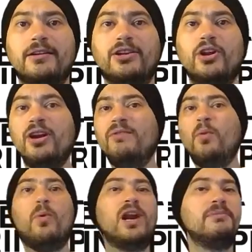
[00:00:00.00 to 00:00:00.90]
You don't
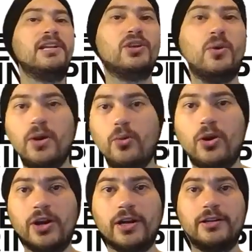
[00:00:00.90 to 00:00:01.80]
even want to be doing
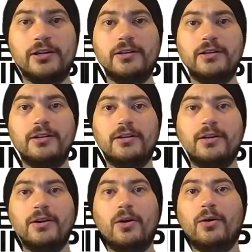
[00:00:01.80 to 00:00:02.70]
work.
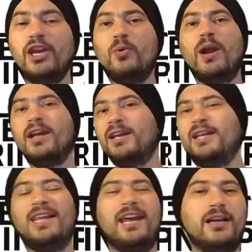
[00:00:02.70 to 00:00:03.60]
Okay, you want to
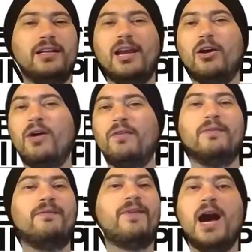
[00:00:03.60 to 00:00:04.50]
take a day off,
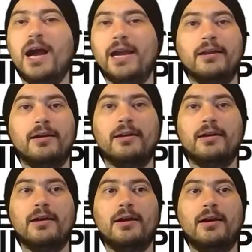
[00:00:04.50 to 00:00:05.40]
fine.
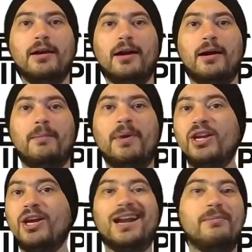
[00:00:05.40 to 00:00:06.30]
But
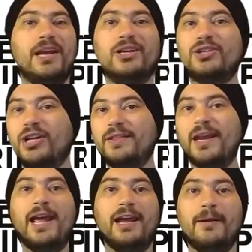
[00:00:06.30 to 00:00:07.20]
you got to make sure that,
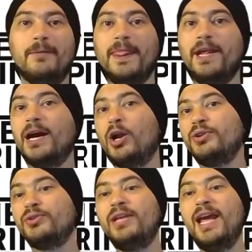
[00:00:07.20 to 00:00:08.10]
hey, you got to
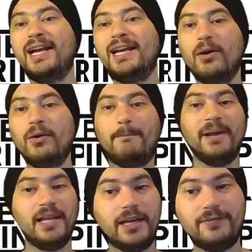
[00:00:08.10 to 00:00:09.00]
also take
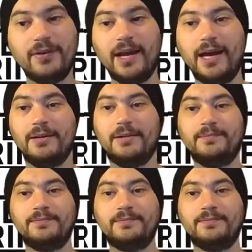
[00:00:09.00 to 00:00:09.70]
accountability for that.